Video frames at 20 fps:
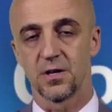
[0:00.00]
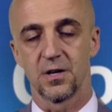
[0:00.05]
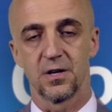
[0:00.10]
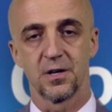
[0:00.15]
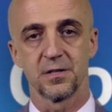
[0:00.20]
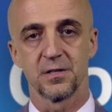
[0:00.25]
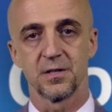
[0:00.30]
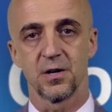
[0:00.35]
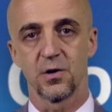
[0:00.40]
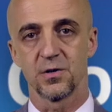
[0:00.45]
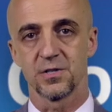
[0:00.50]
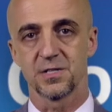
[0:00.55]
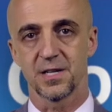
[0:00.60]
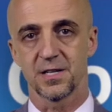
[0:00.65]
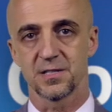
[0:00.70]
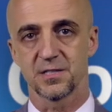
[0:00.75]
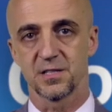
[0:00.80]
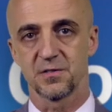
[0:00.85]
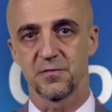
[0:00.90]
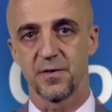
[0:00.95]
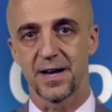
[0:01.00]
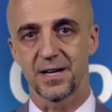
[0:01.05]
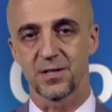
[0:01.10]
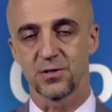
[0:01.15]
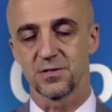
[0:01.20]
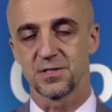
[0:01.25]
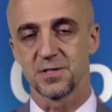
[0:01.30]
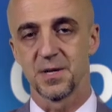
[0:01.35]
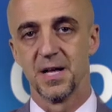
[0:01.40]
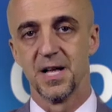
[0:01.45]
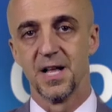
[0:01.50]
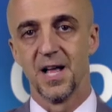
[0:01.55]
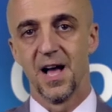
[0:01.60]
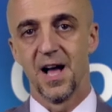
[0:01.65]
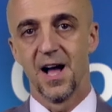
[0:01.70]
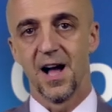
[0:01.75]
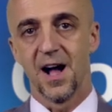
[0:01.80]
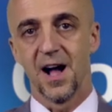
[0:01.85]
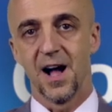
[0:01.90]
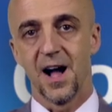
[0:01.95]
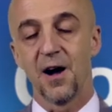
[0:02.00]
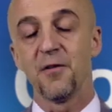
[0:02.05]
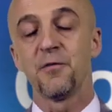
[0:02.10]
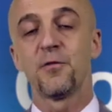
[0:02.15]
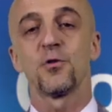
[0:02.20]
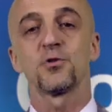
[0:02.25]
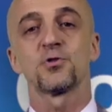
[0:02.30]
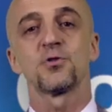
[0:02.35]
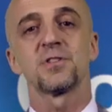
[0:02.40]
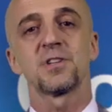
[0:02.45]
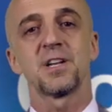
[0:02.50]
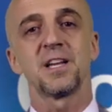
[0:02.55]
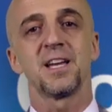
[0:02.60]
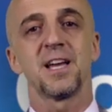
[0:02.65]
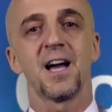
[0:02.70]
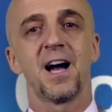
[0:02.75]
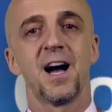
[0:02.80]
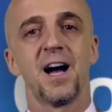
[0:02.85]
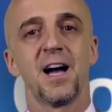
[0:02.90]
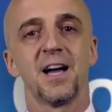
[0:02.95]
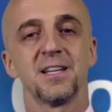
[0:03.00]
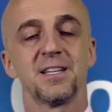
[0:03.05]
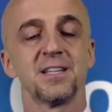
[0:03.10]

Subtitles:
on SuccessFactors. Unfortunately, I